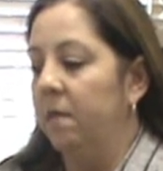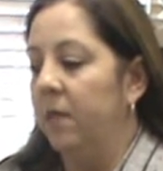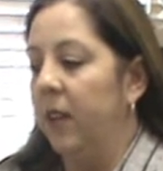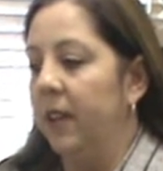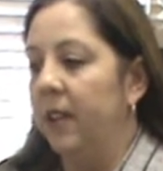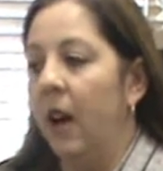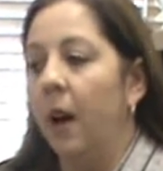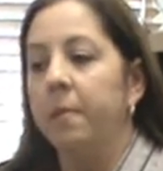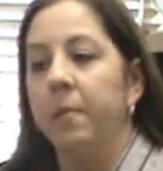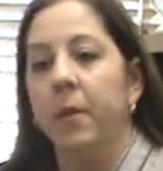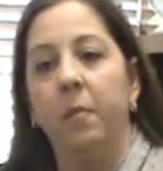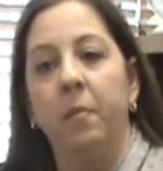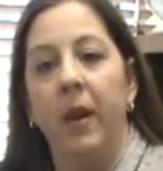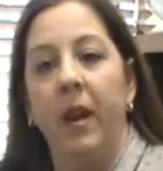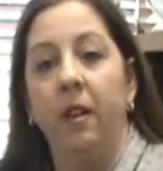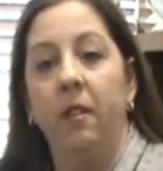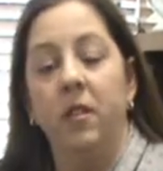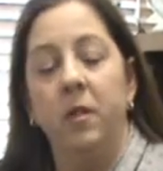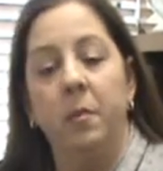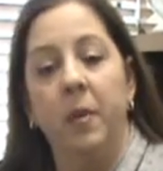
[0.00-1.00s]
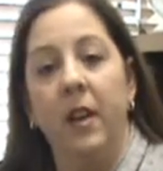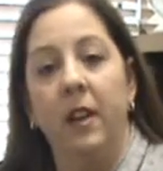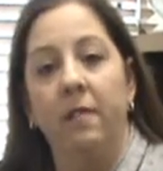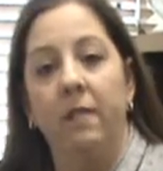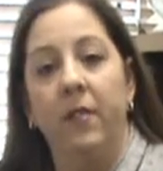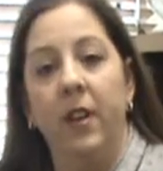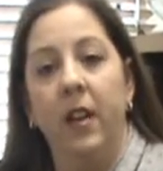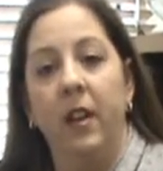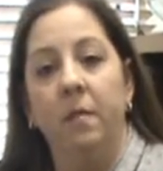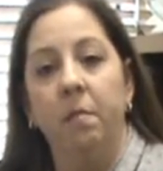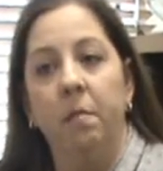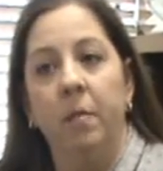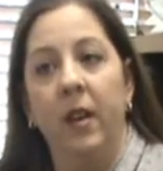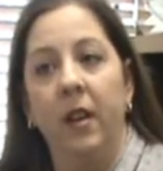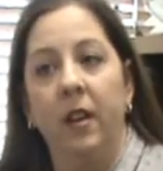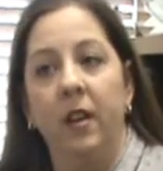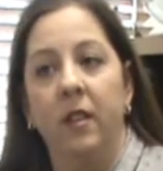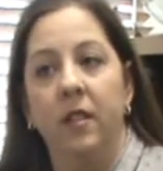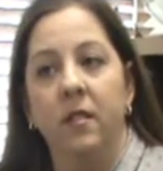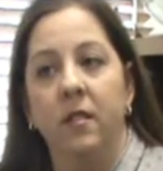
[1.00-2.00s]
adoptive parents benefit
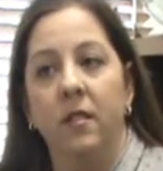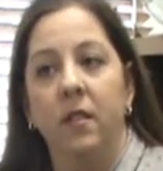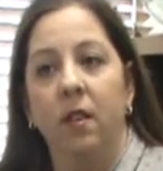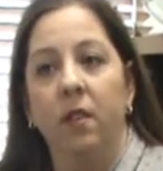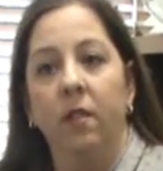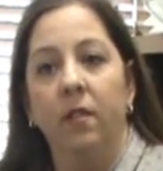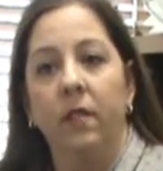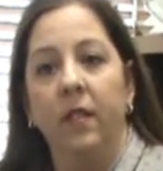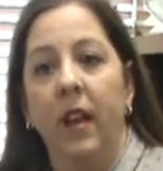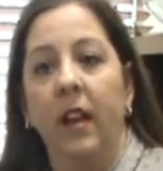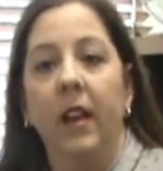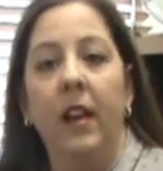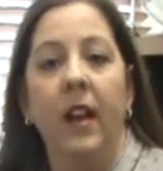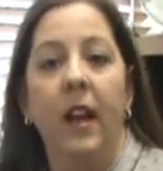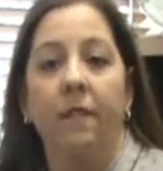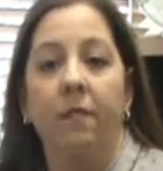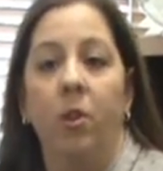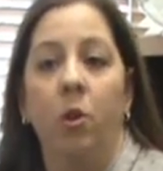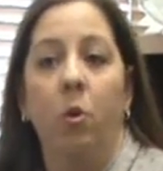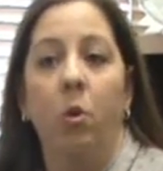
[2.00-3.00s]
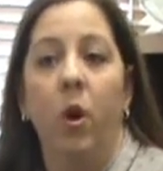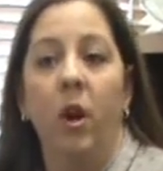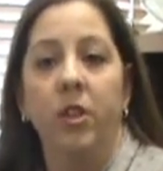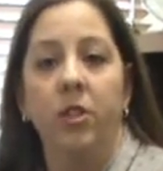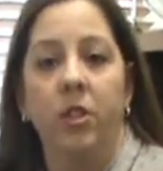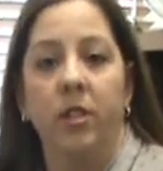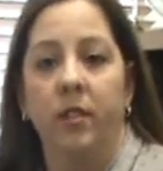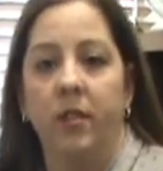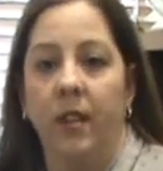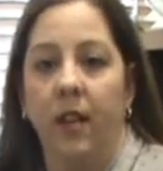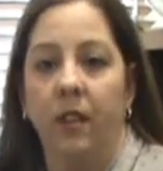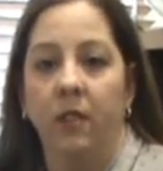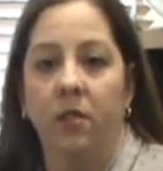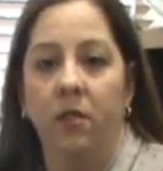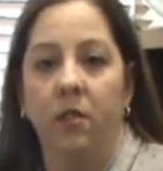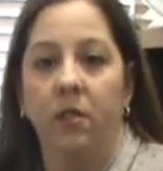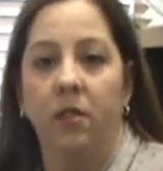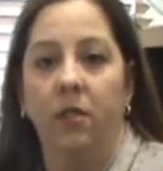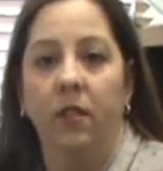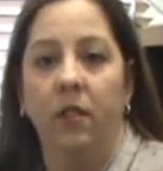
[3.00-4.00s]
because they can have their questions
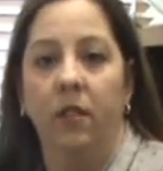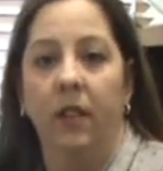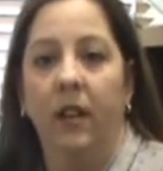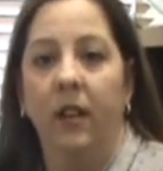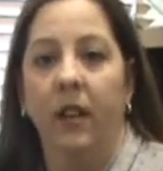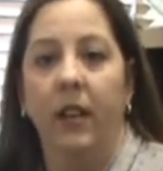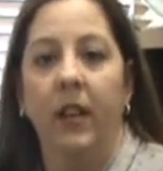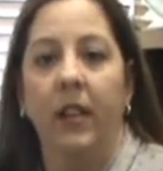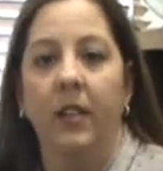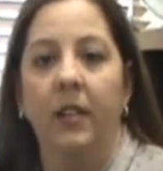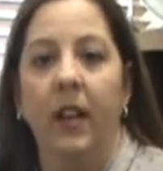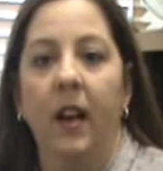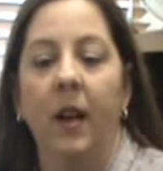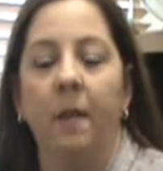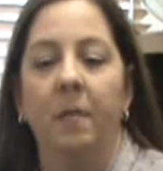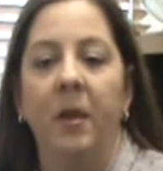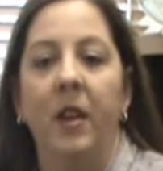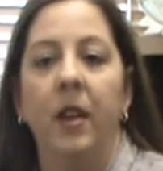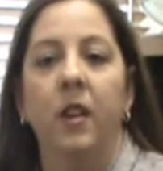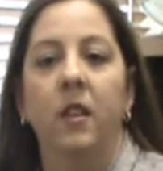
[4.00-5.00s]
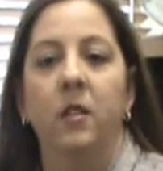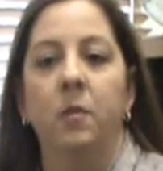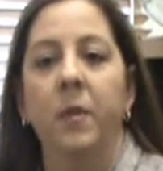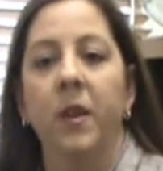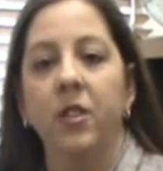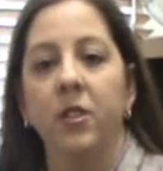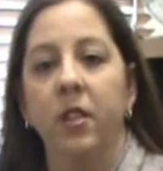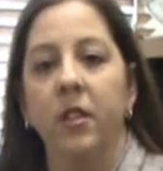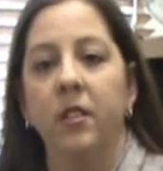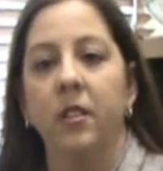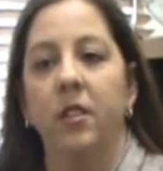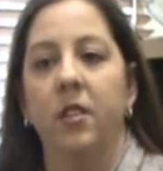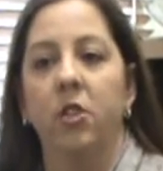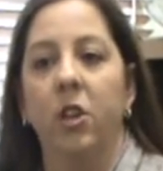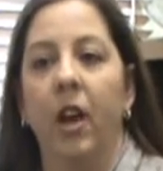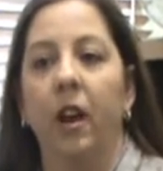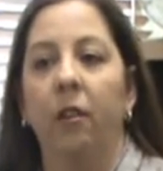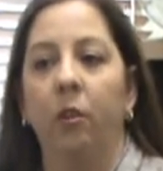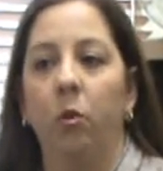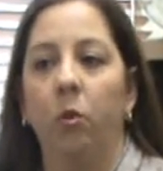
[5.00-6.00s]
answered at any time, especially as the
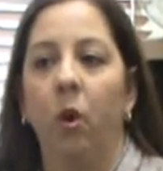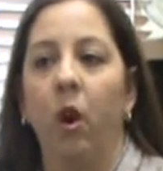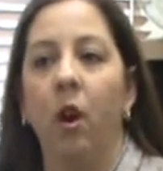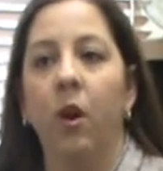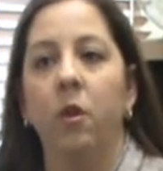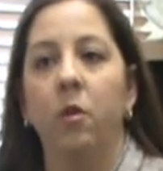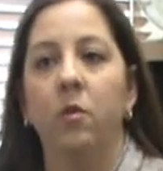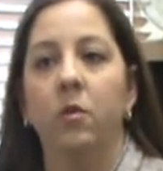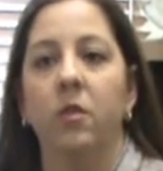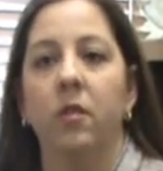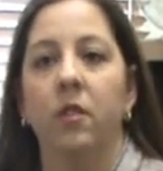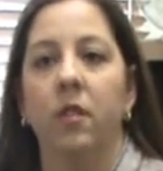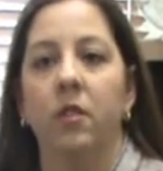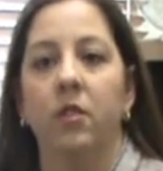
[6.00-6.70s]
child grows.